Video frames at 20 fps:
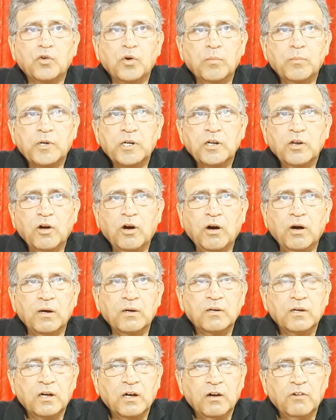Roman
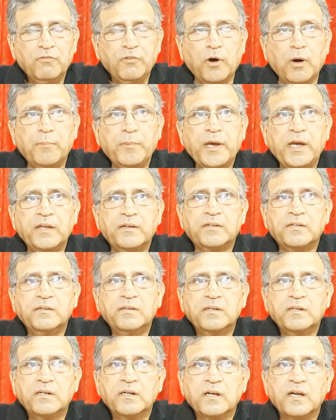law forbade
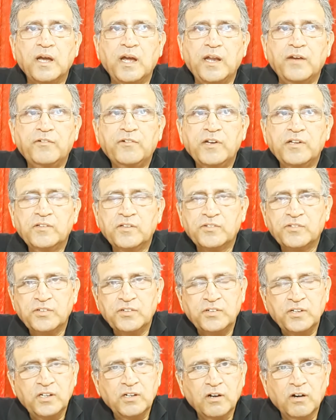entering the
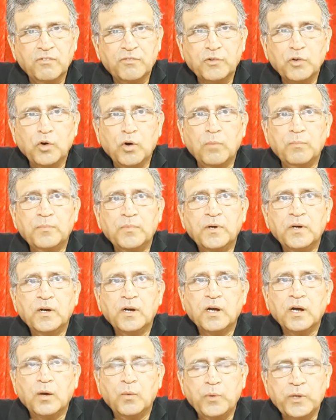city of Rome
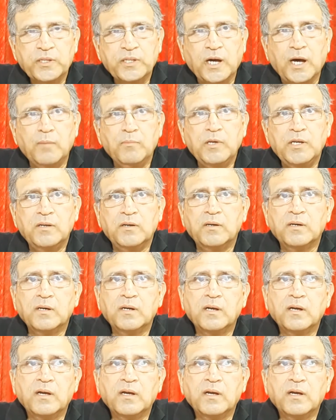with army.